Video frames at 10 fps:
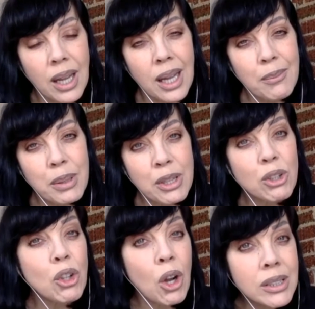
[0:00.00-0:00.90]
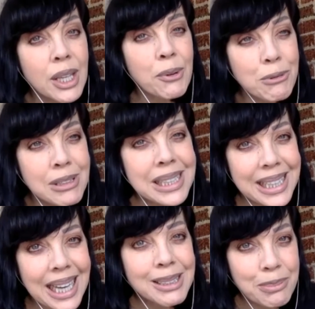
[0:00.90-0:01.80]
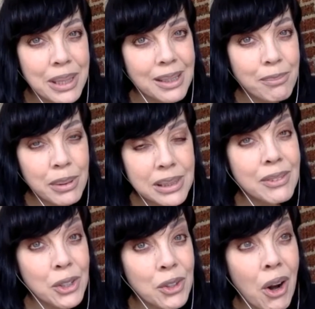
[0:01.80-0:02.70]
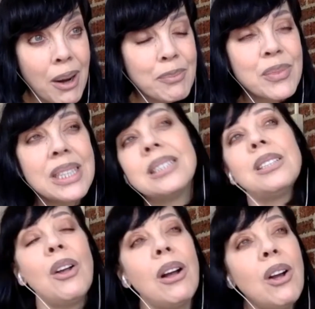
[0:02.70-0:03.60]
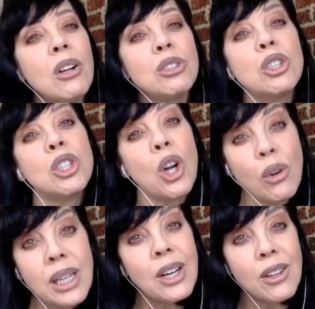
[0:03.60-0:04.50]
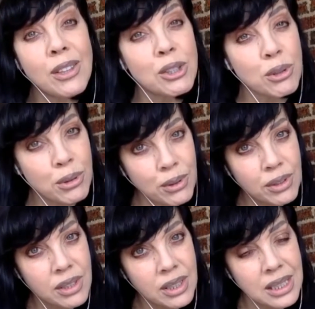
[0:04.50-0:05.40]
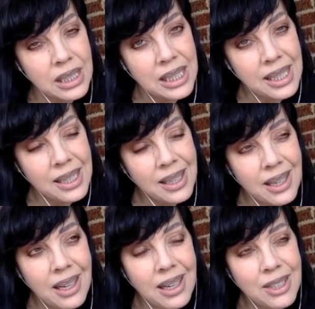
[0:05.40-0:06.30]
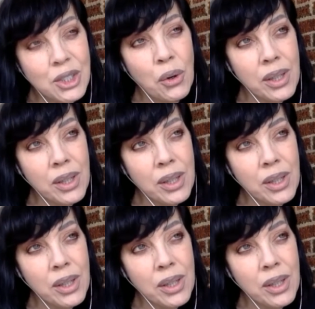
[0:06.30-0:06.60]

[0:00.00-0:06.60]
But the song that really gets me, believe it or not, is a song called Choking on the Truth. Choking